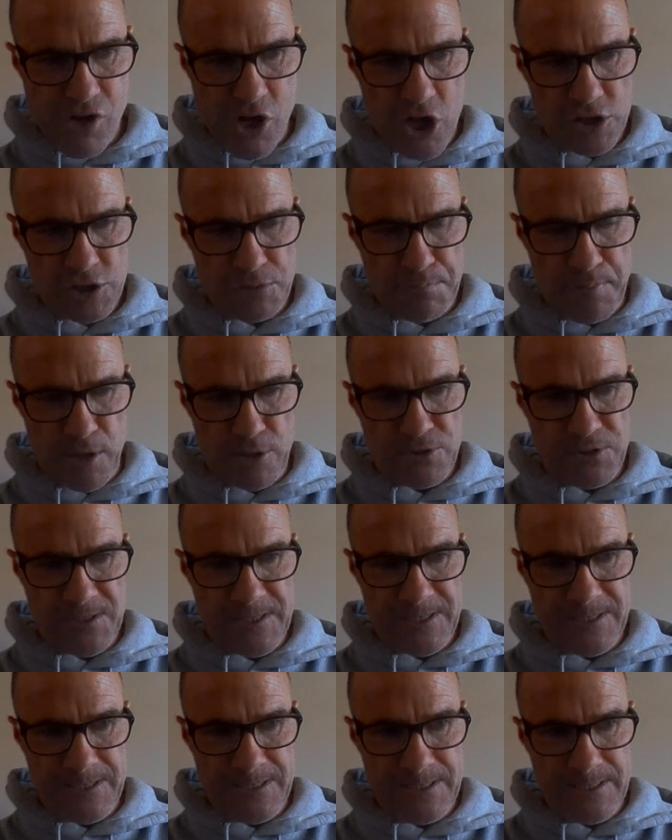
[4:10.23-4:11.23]
I suppose,
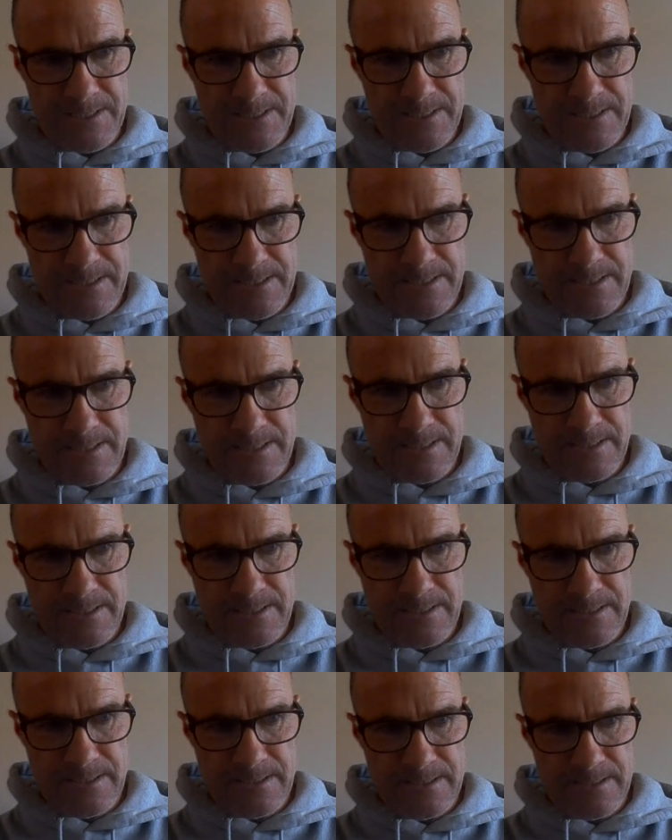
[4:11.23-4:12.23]

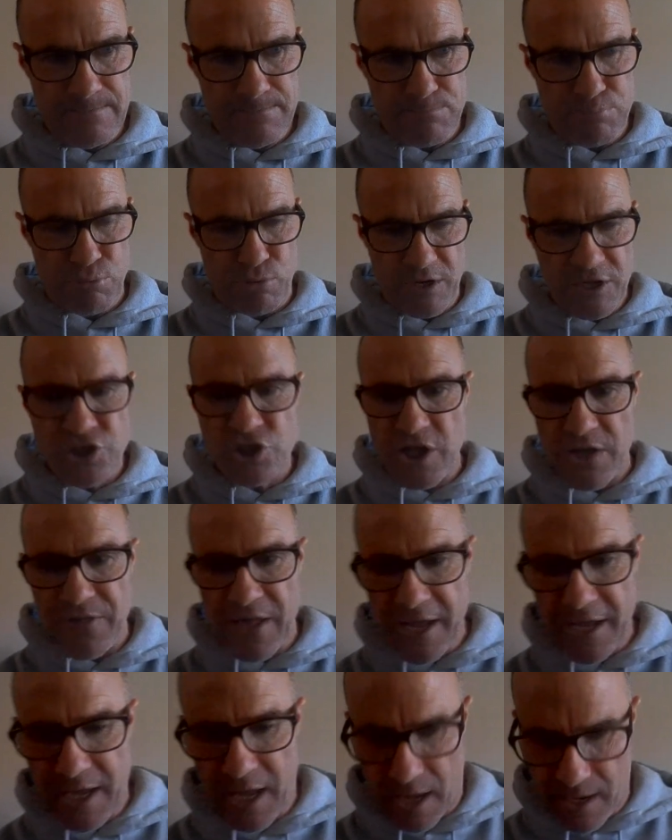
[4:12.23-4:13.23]
pressure
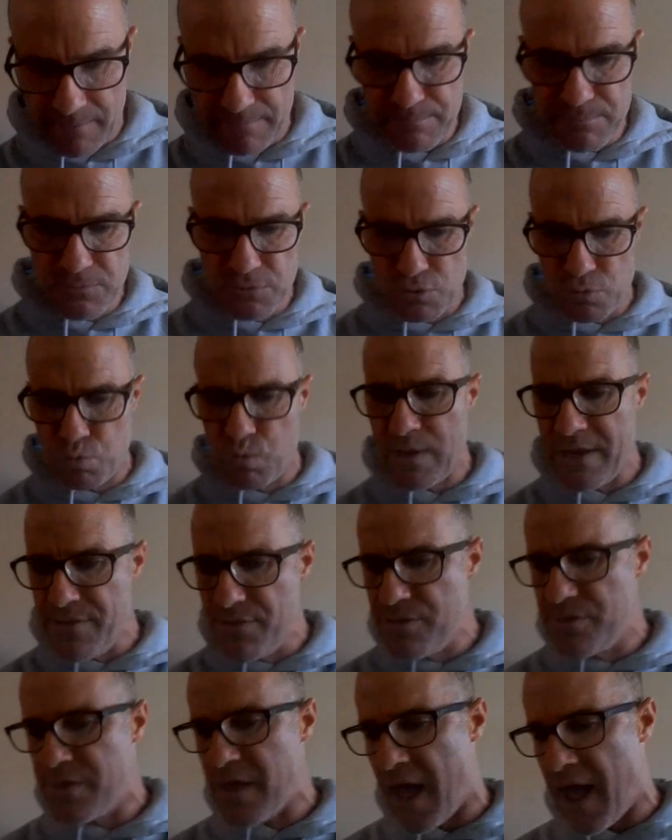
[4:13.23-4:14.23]
that comes
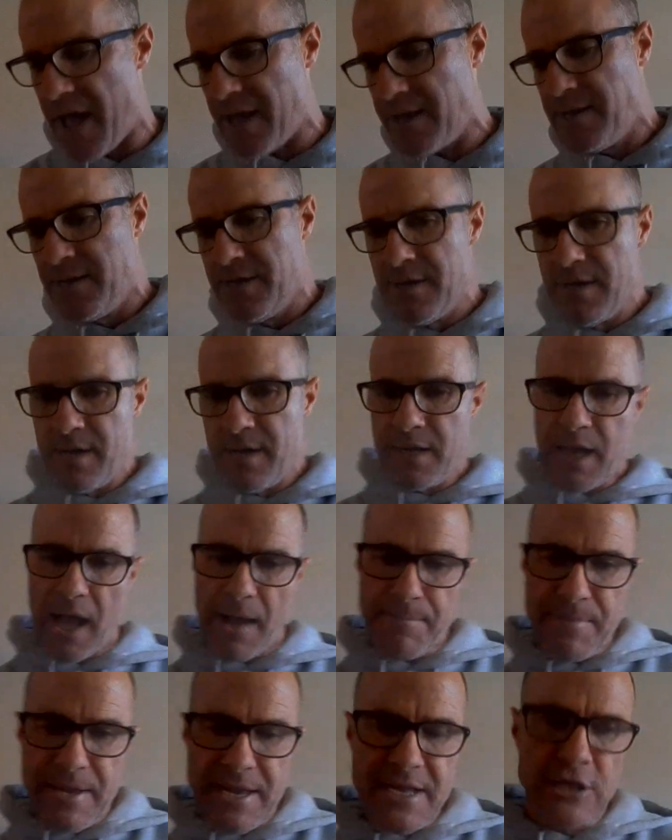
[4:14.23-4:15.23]
with that.
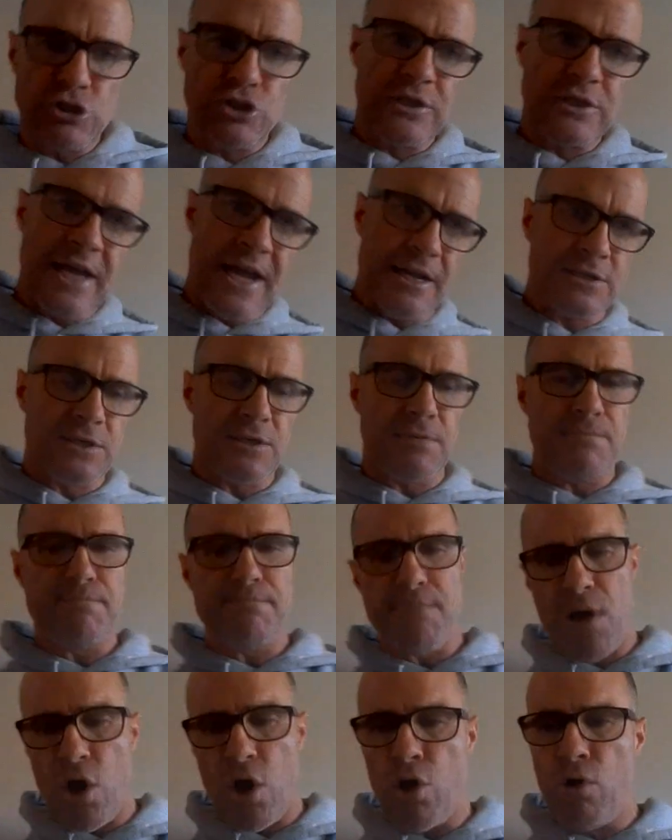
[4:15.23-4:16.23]
Coming down to
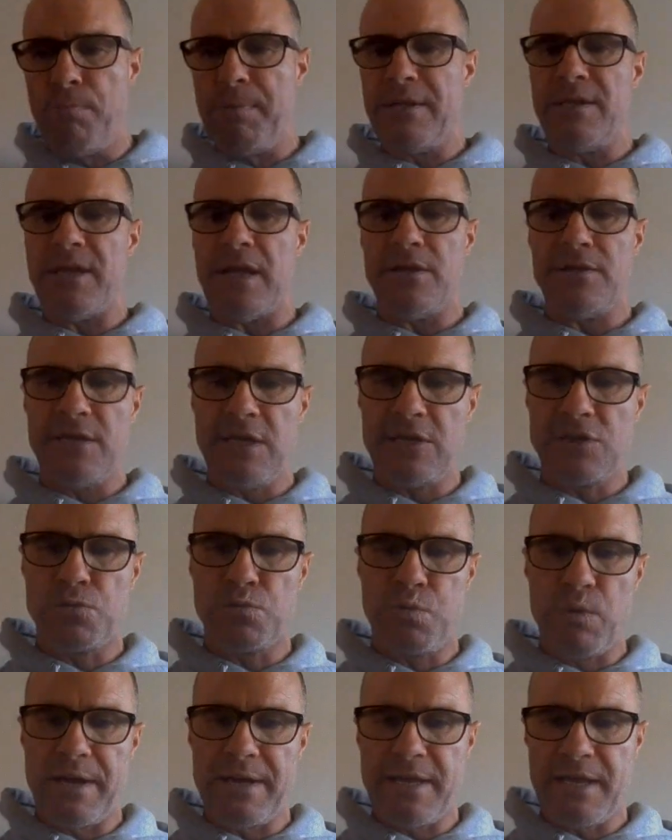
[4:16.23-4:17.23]
Melbourne this
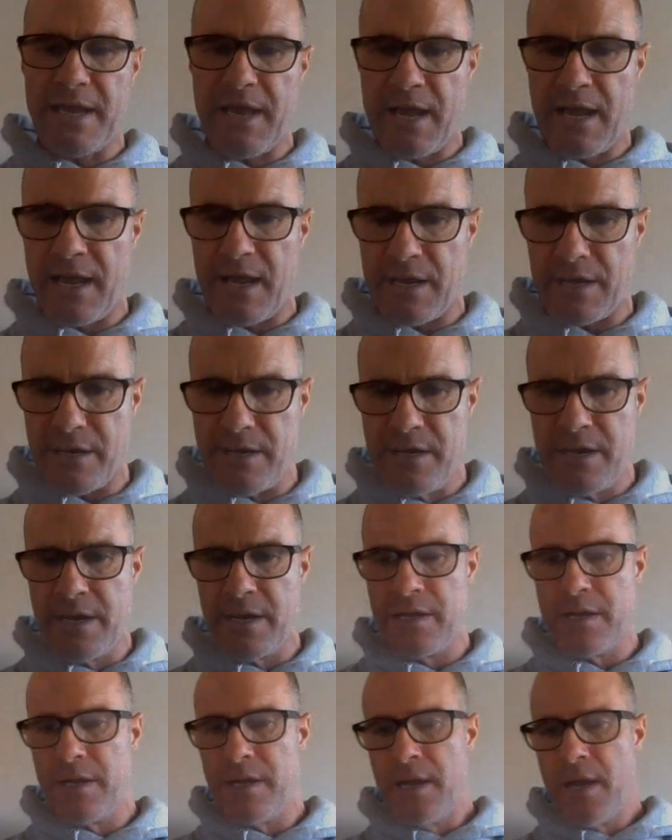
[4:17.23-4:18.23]
weekend
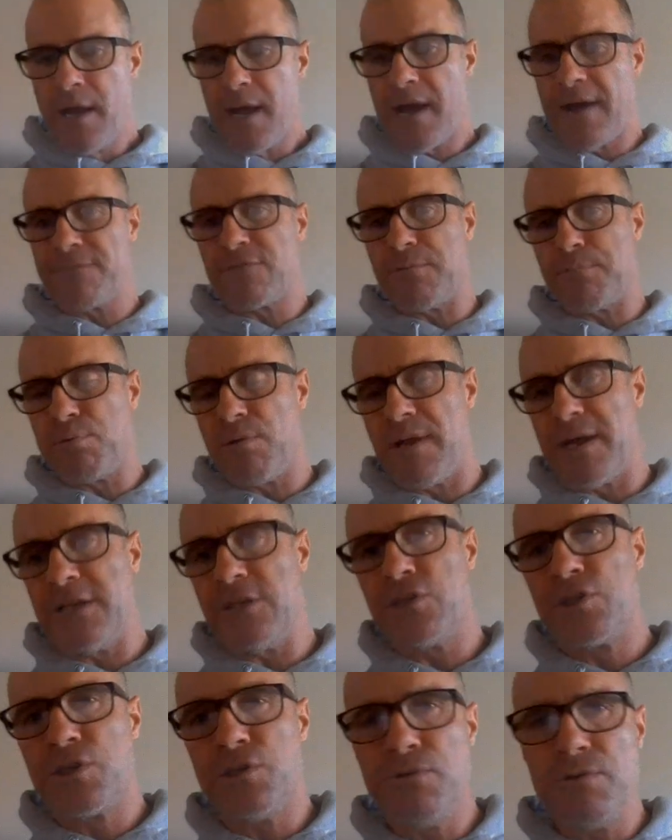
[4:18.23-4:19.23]
after
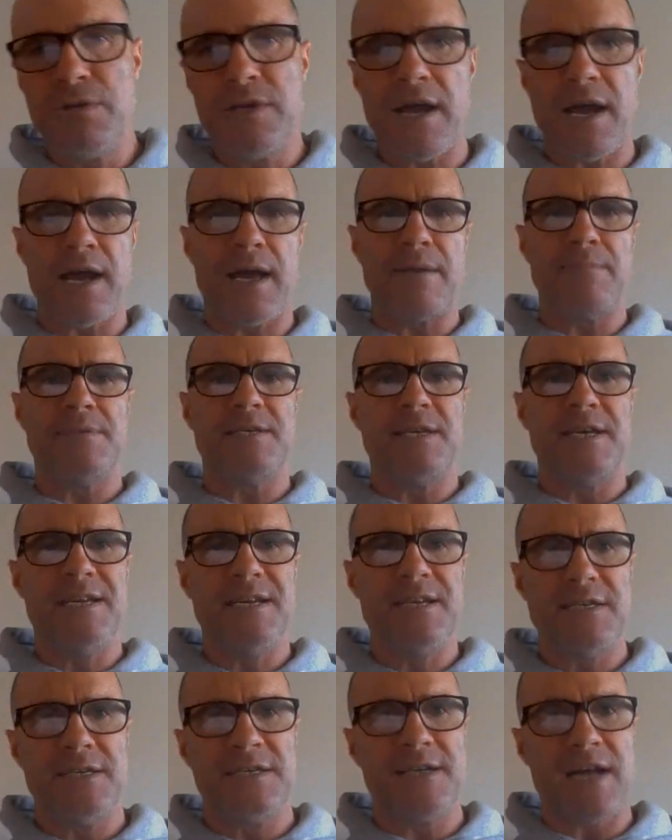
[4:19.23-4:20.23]
playing 2 games
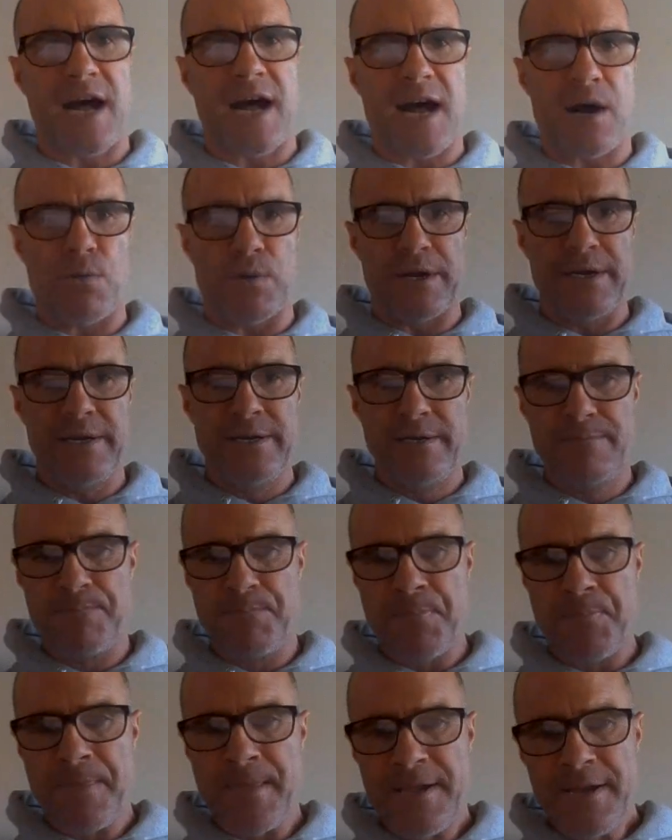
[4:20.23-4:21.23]
in Darwin,
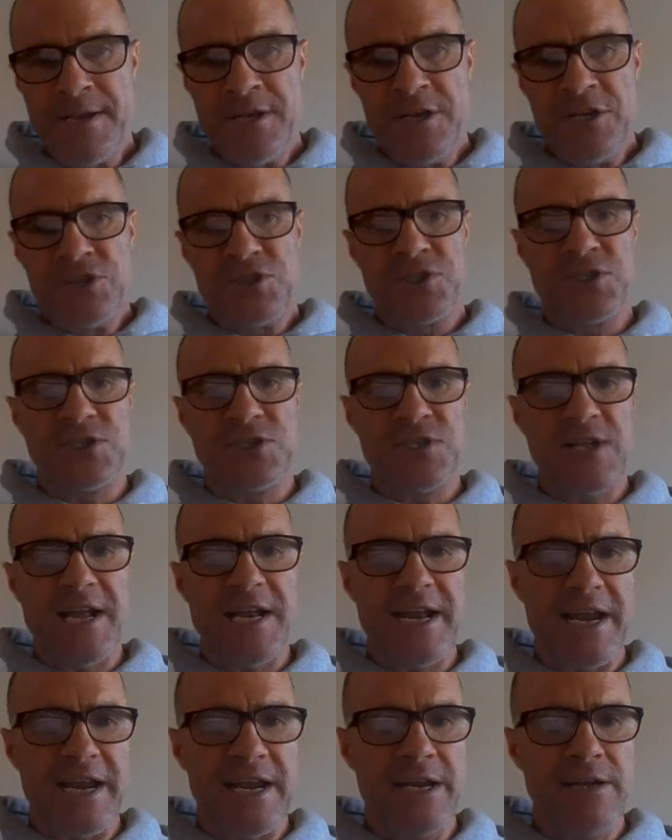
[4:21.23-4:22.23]

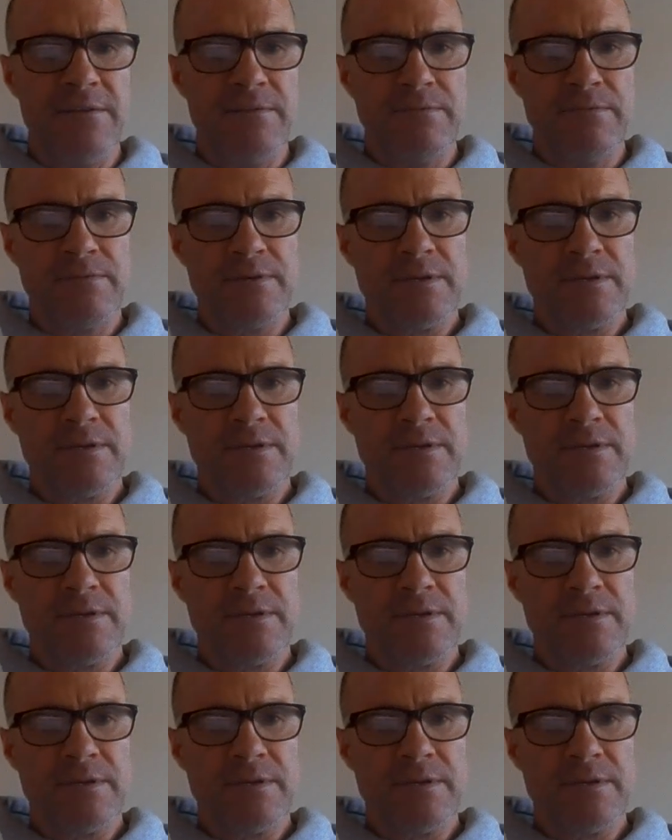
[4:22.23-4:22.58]
sitting